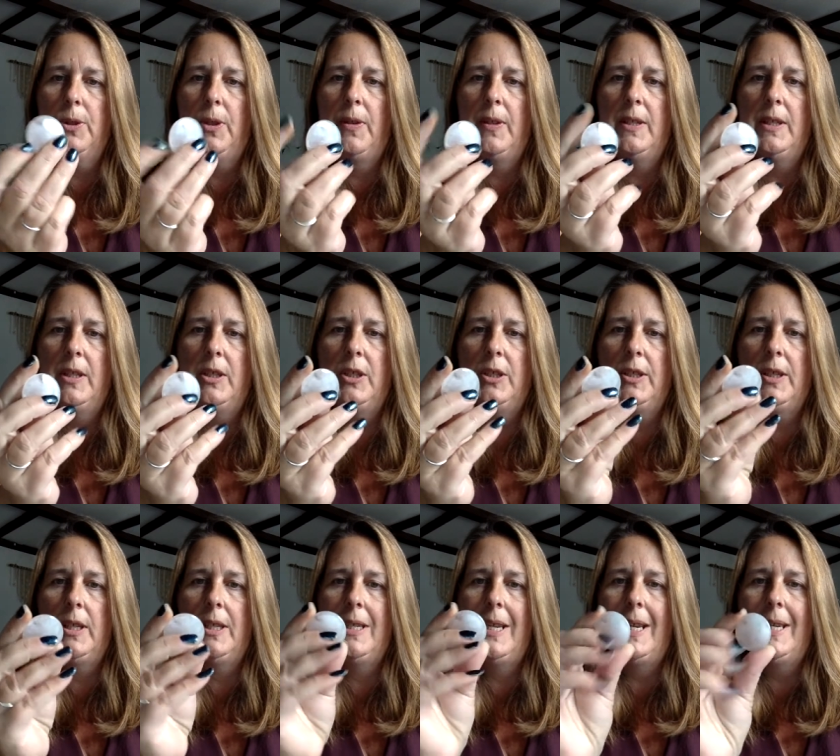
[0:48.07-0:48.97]
So this is just
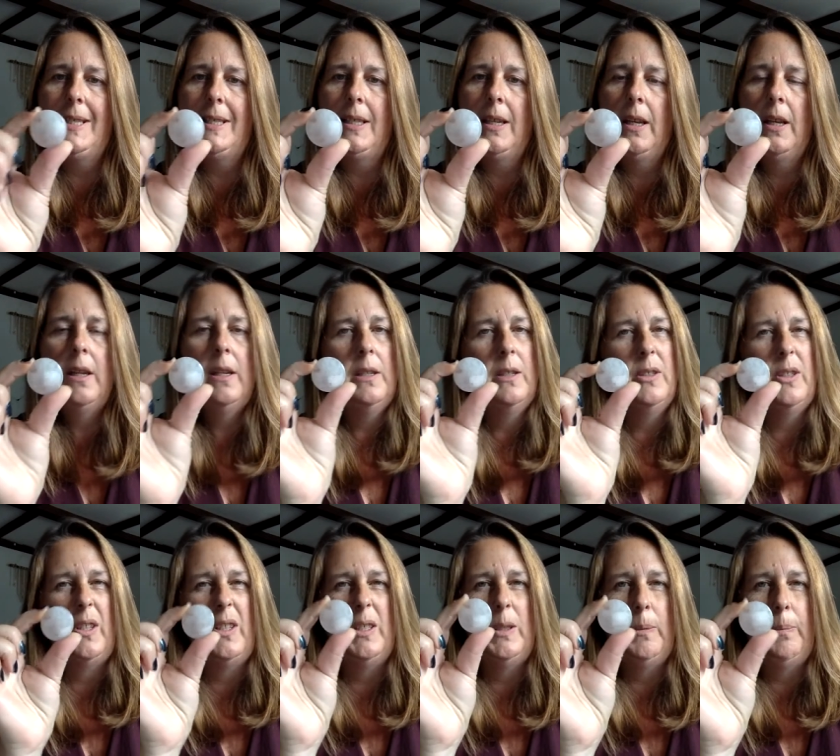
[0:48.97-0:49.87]
a disc.
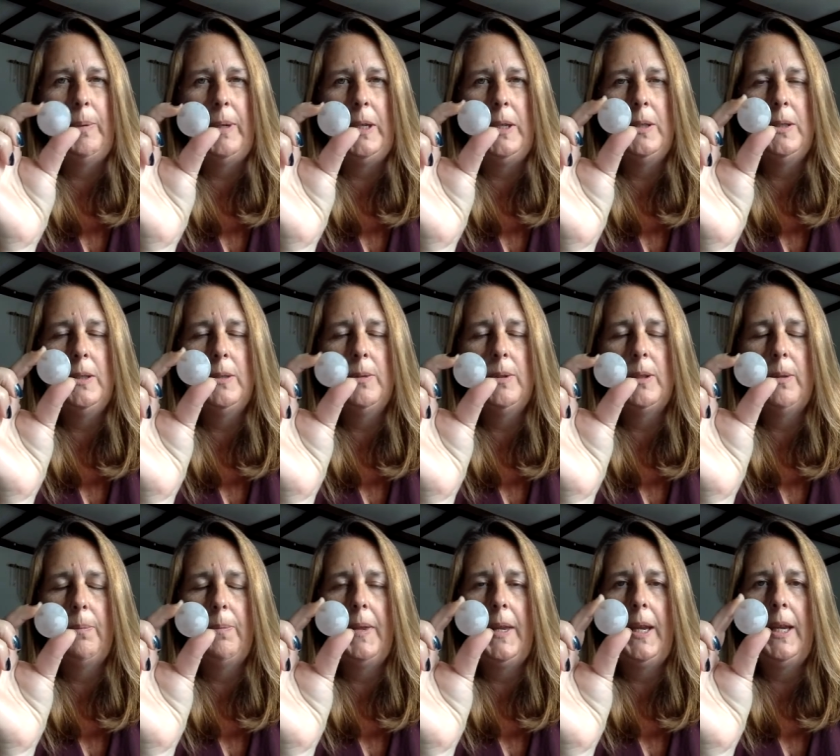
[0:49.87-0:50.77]
So this will be used for
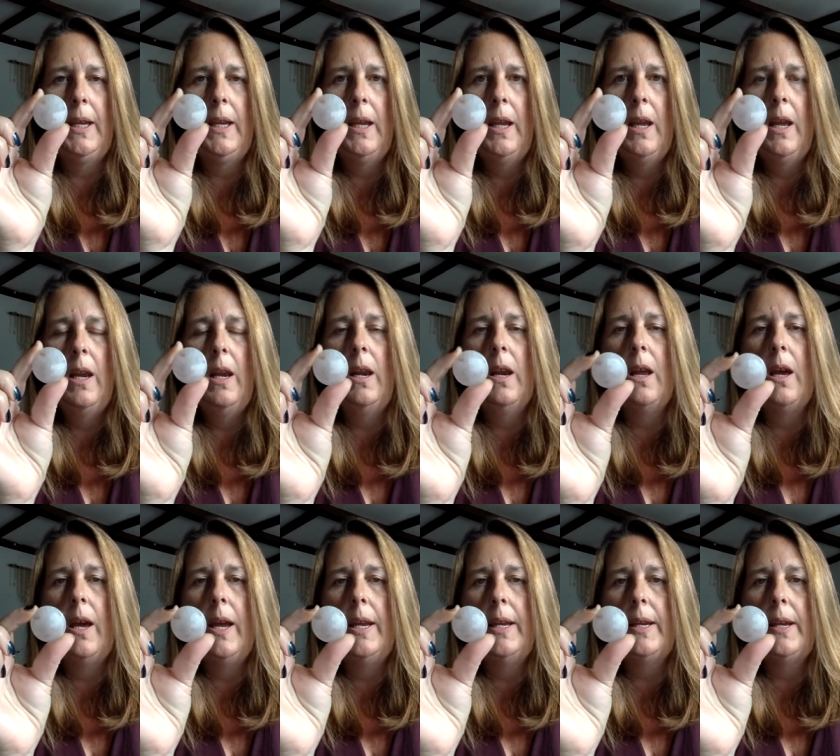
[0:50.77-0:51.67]
something
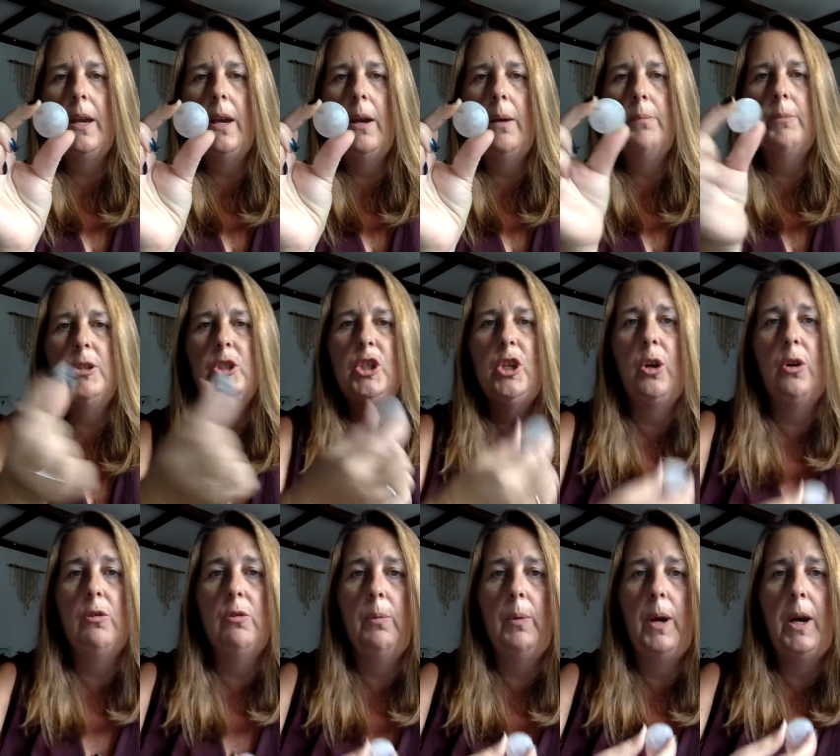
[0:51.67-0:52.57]
like um,
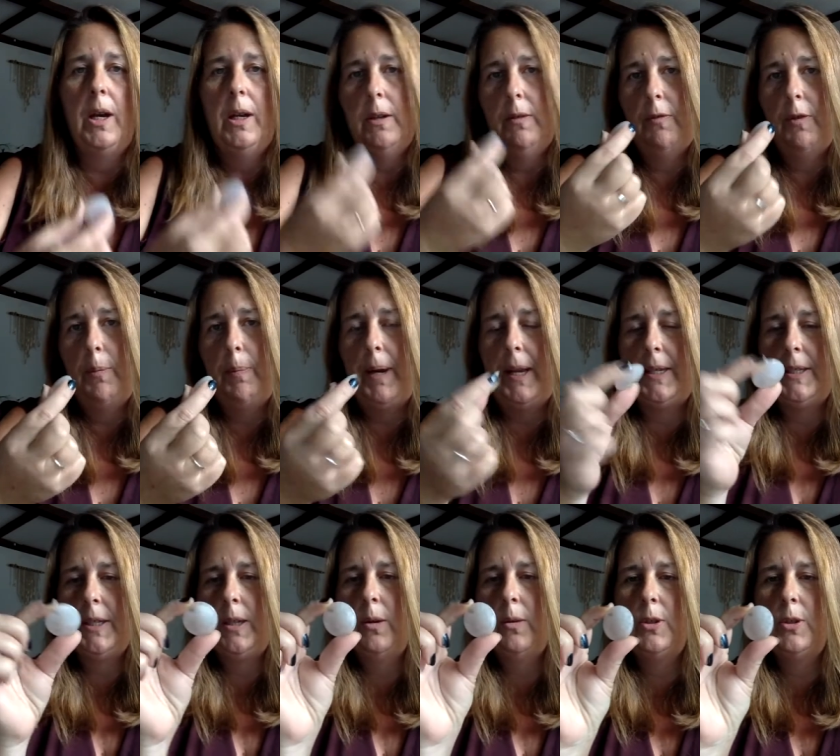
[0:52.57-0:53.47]
chakra work for
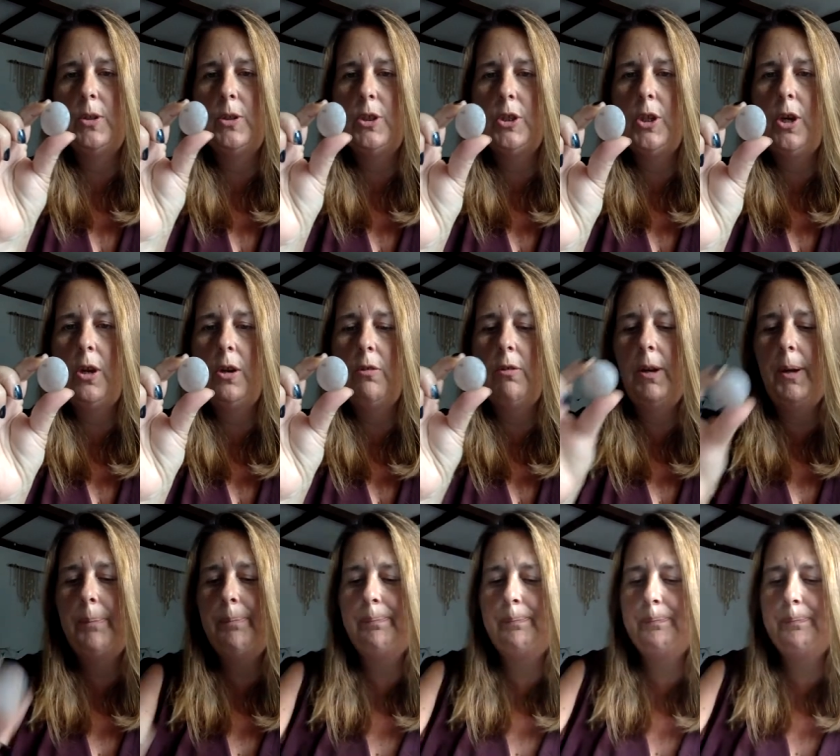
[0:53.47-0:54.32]
placing on your chakra.